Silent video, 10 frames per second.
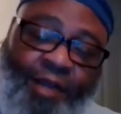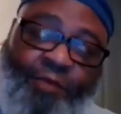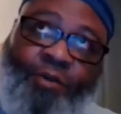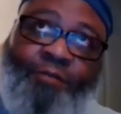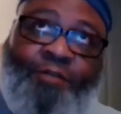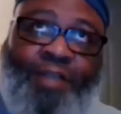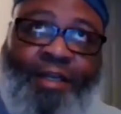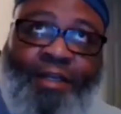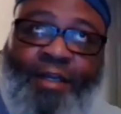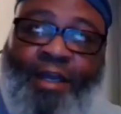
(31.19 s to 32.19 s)
I don't know if it was
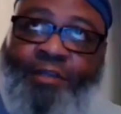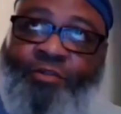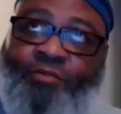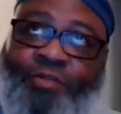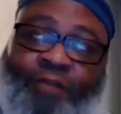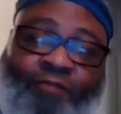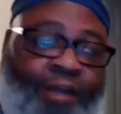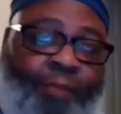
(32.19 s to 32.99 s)
99, 2000, right?